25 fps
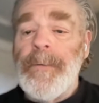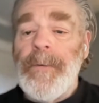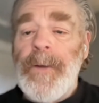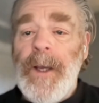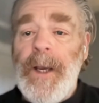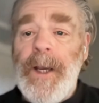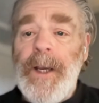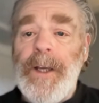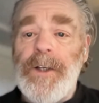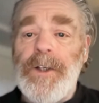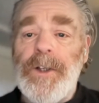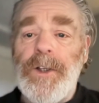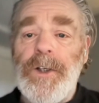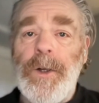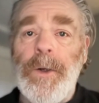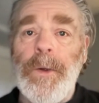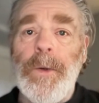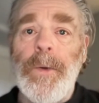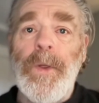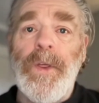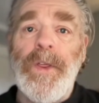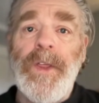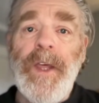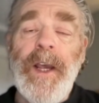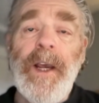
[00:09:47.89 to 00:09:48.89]
is
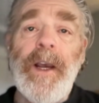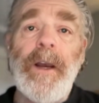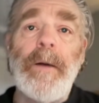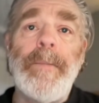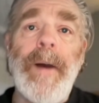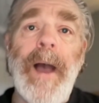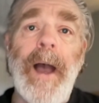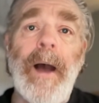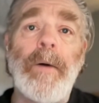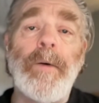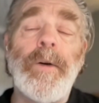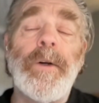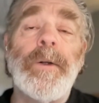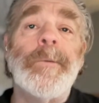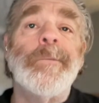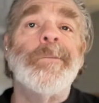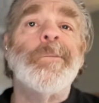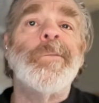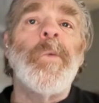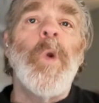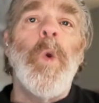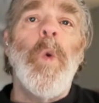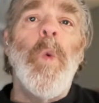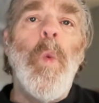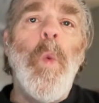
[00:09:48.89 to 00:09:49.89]
to think about
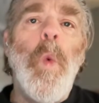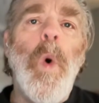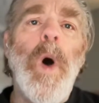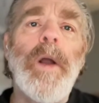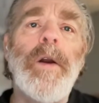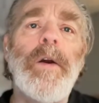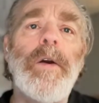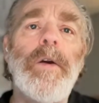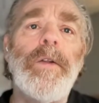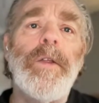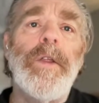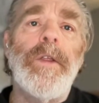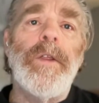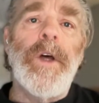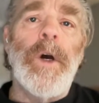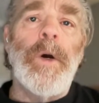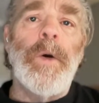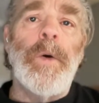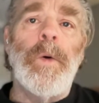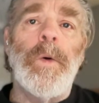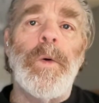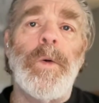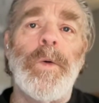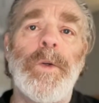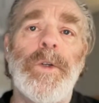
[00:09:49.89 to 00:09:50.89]
what are
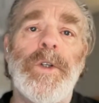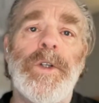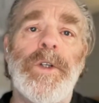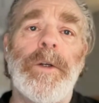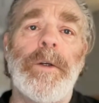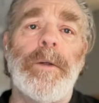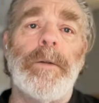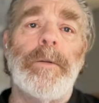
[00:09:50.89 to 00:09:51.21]
those